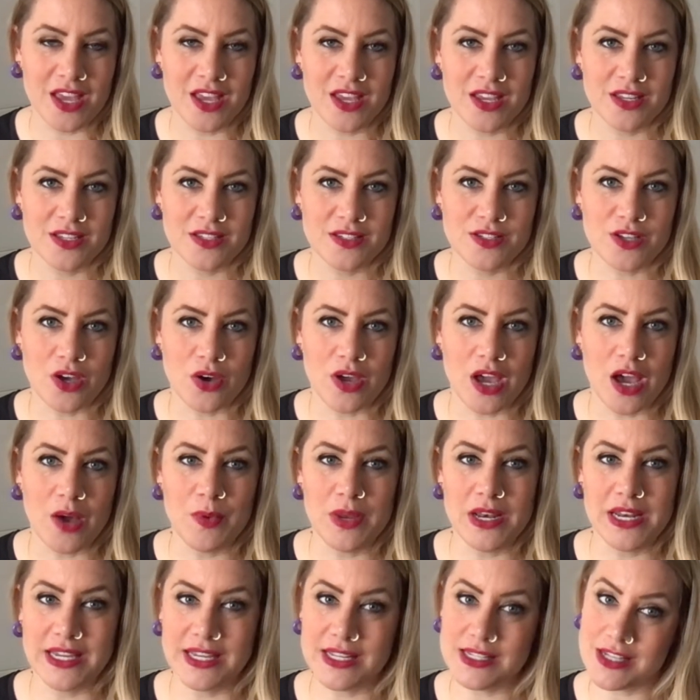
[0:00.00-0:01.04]
So I will
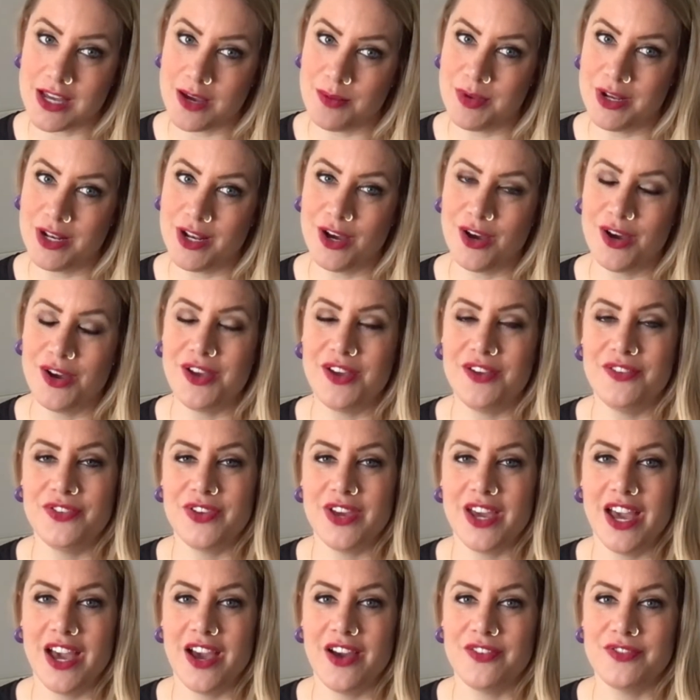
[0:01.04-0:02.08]
link it down below. If you
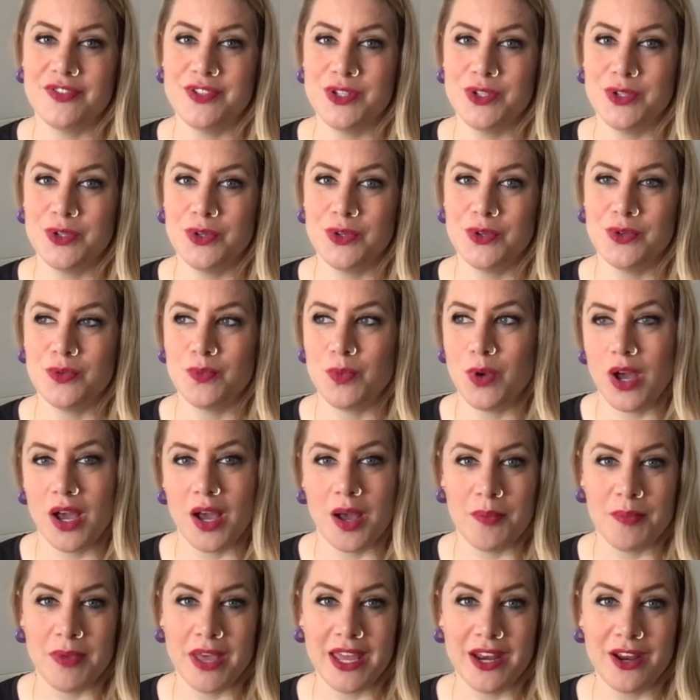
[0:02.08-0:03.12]
have to
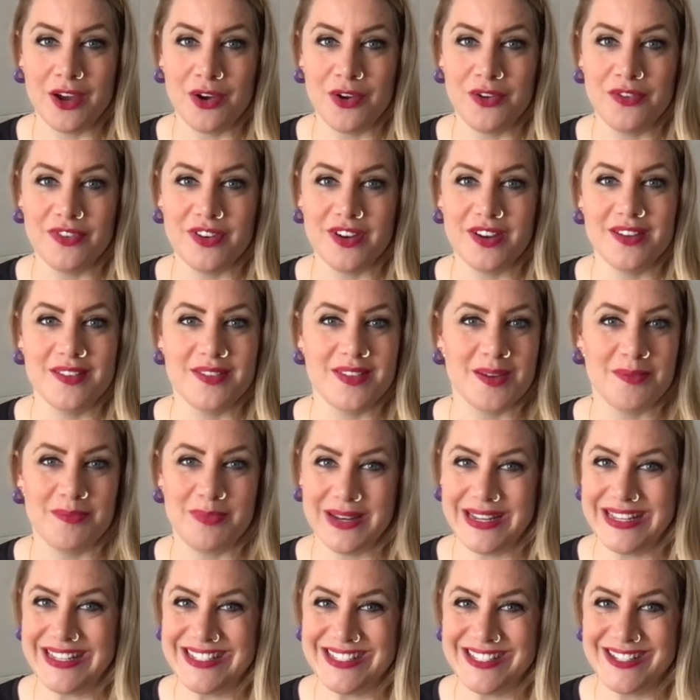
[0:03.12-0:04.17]
head over, then
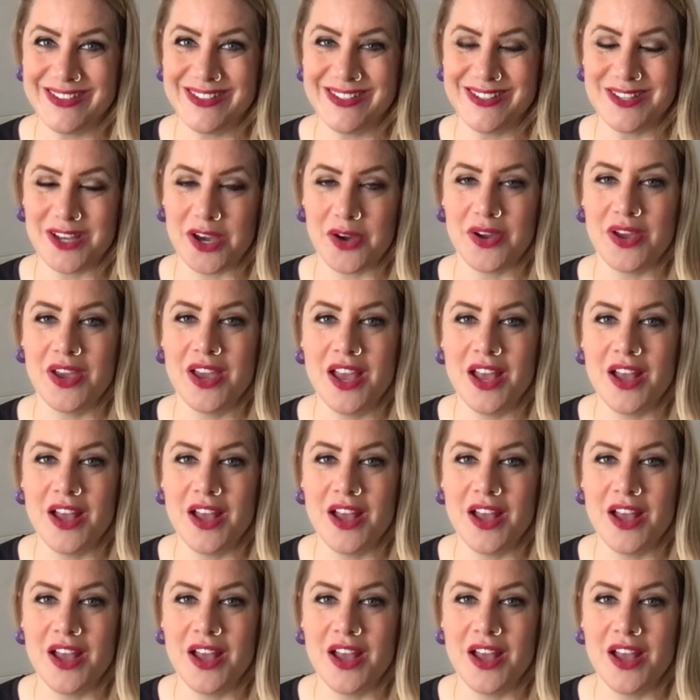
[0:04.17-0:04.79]
please do so.